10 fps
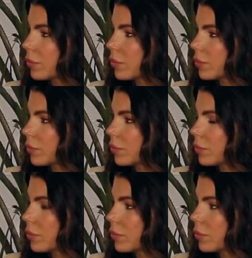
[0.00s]

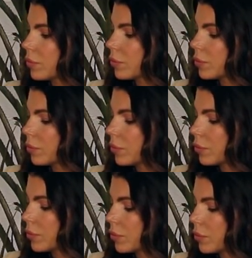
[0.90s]

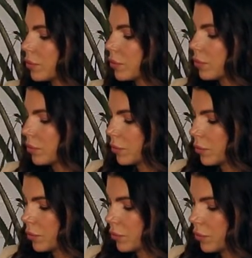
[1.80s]

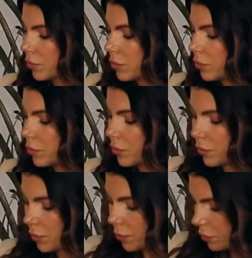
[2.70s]

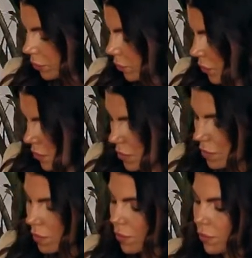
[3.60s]

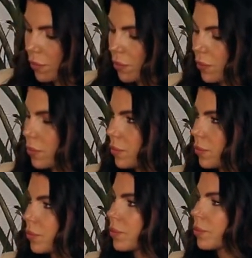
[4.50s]

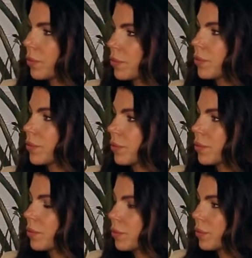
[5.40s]

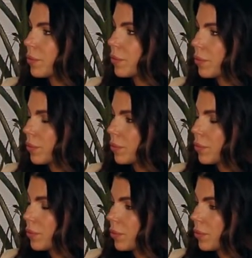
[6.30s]
This person isn't speaking.